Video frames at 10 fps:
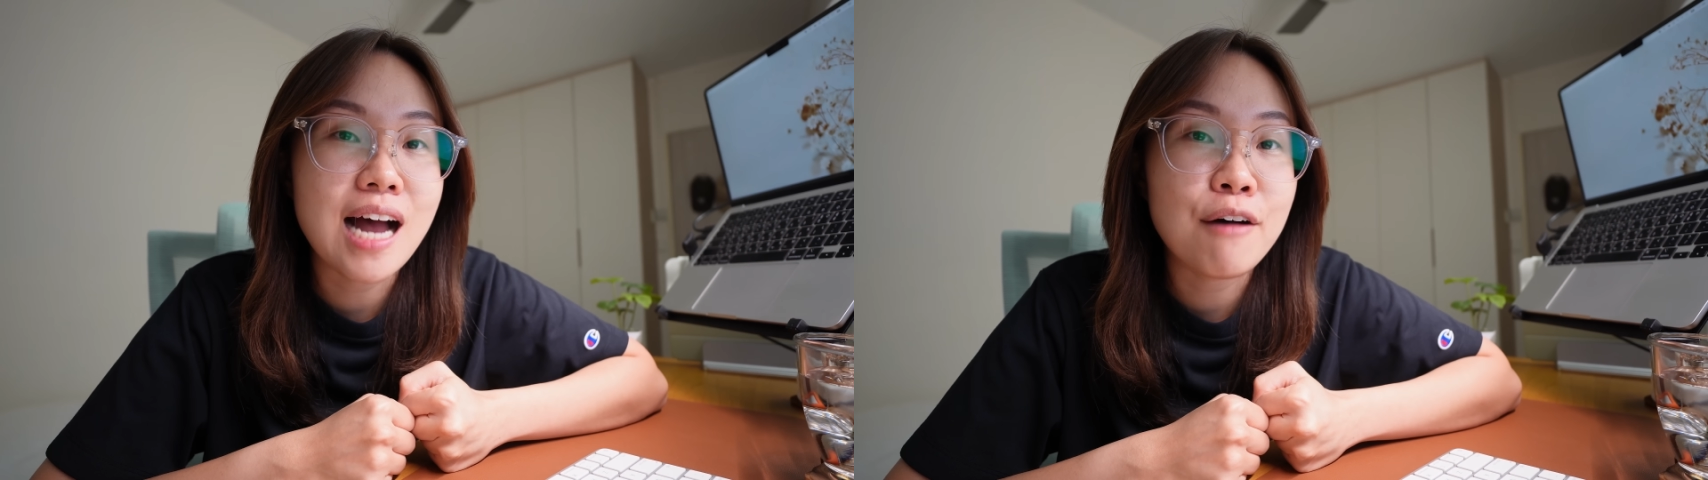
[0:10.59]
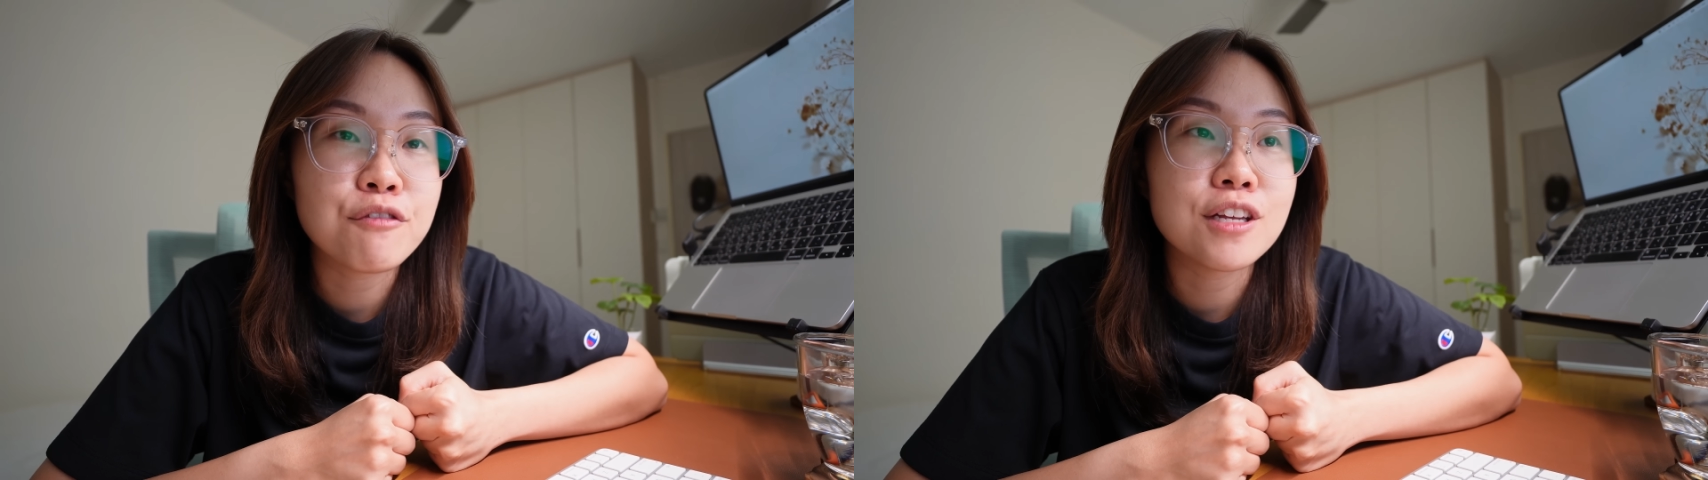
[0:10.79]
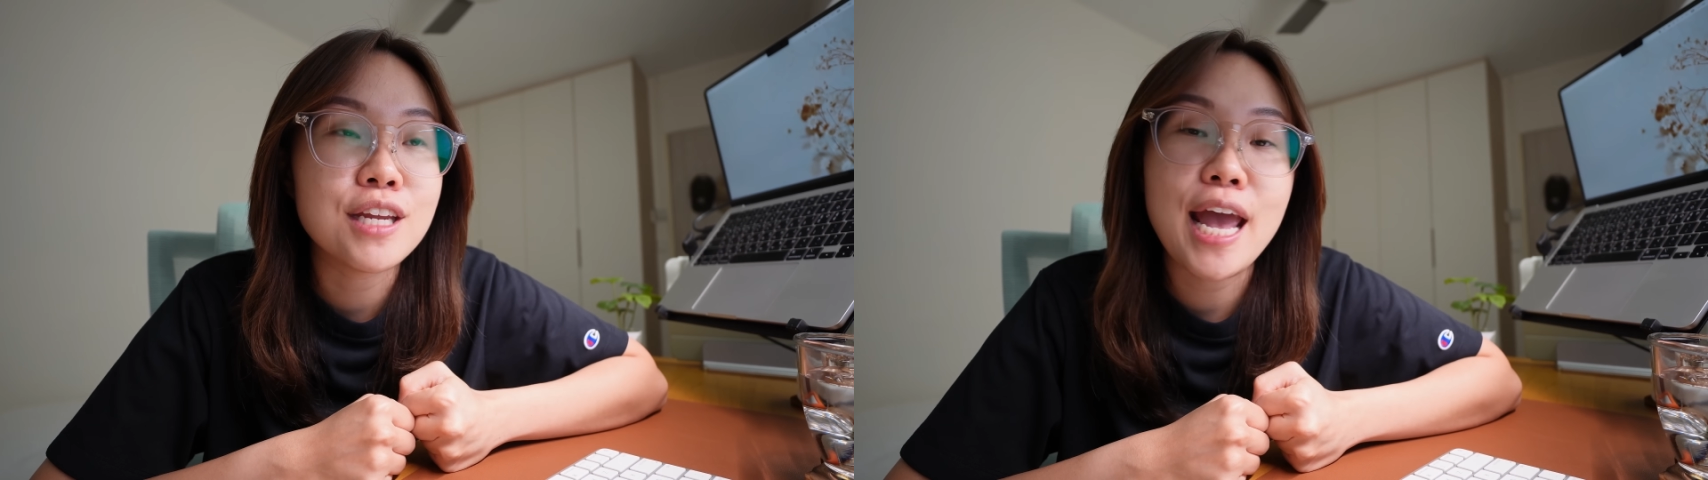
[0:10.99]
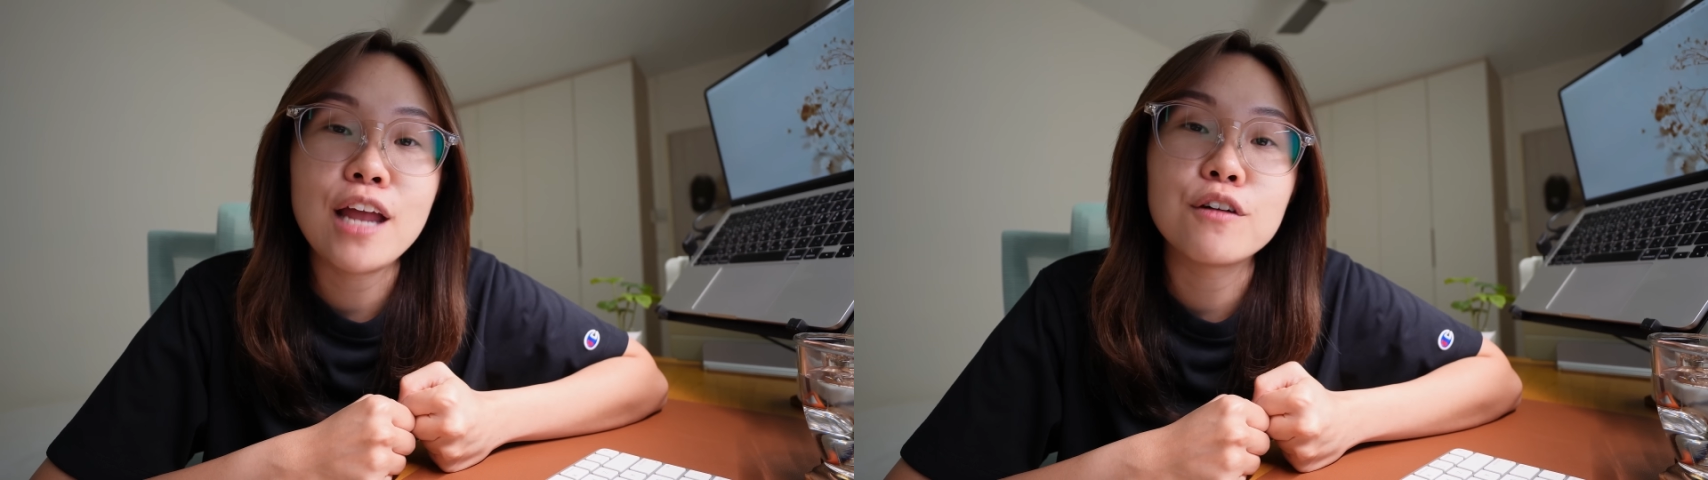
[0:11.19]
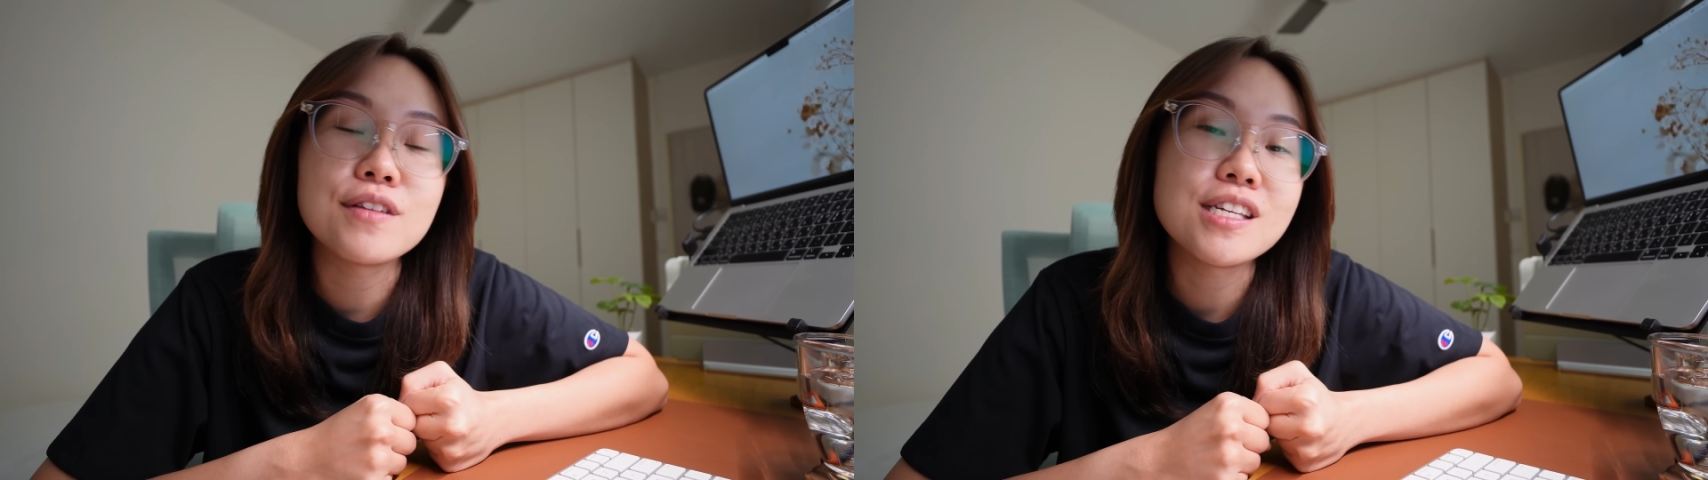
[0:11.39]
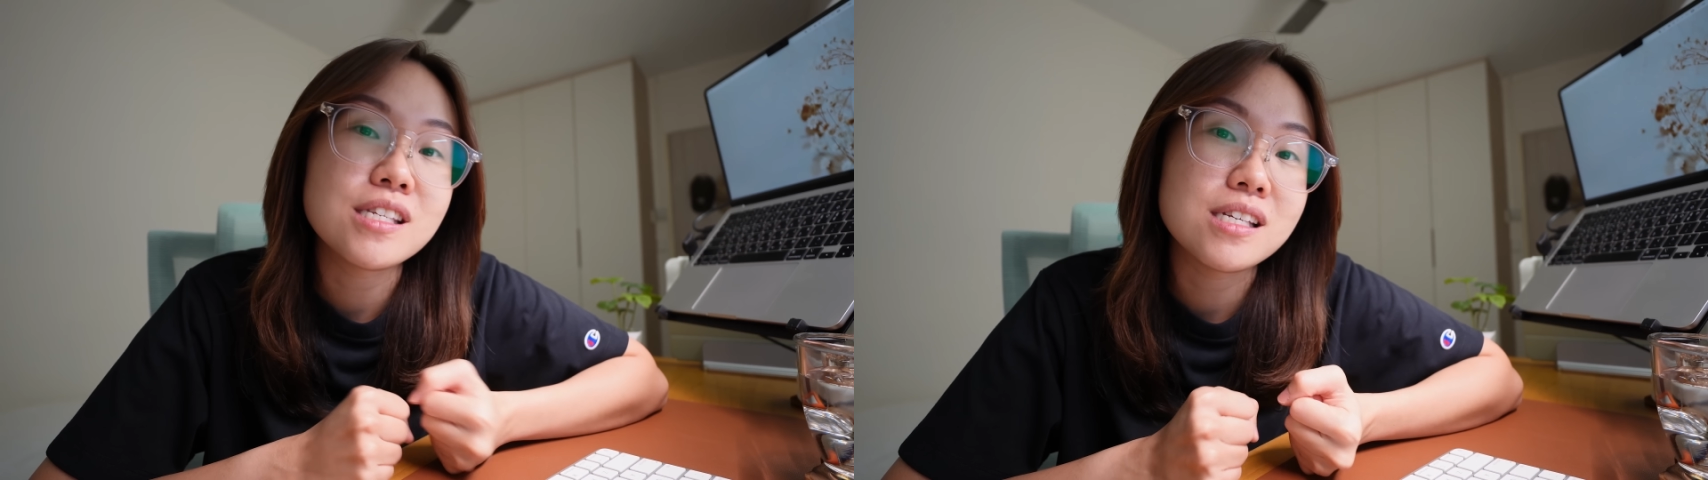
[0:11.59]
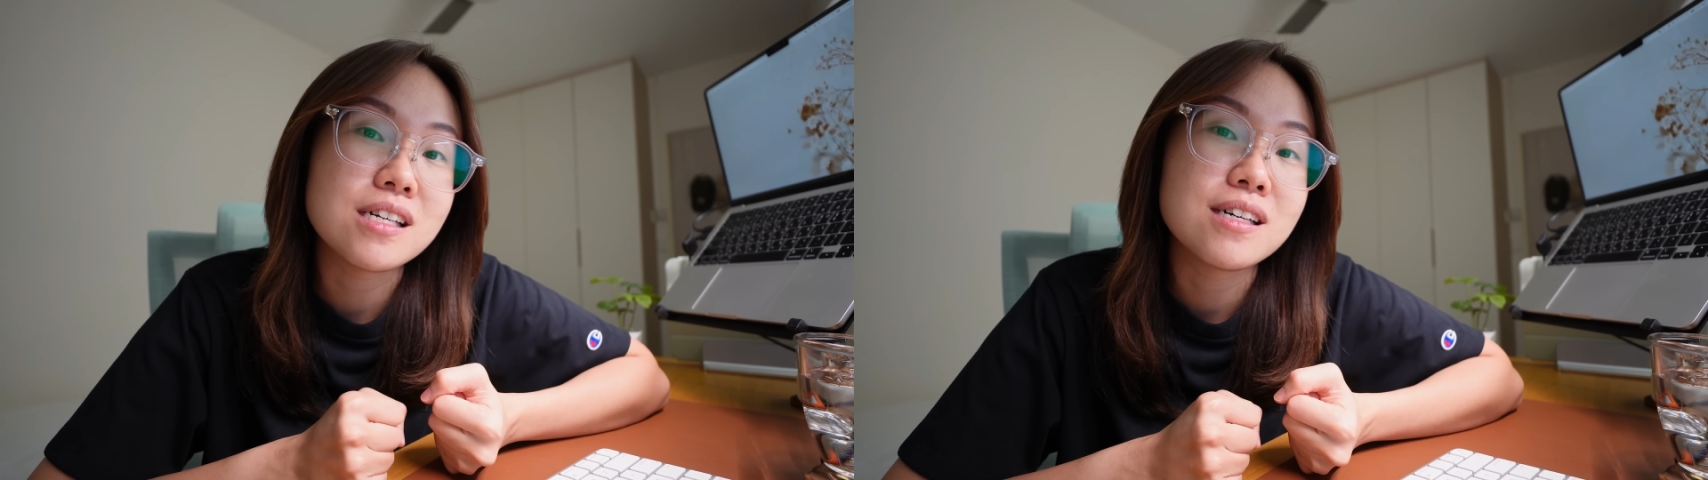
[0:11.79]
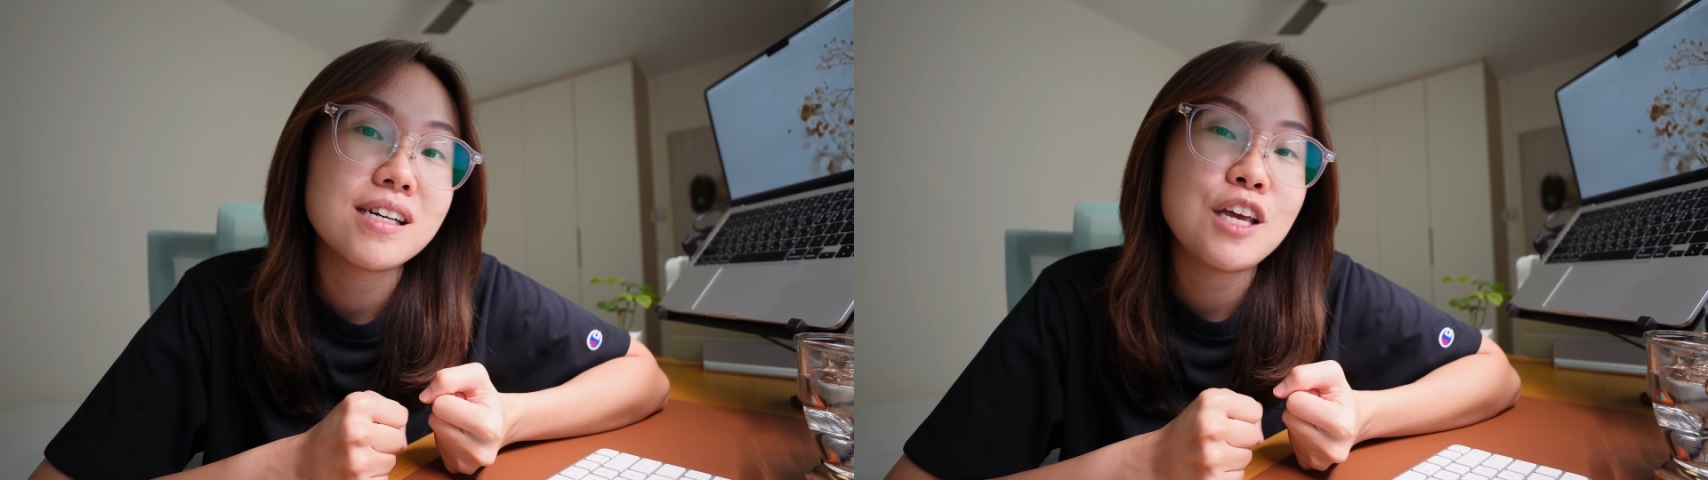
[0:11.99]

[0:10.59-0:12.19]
after the end of this year.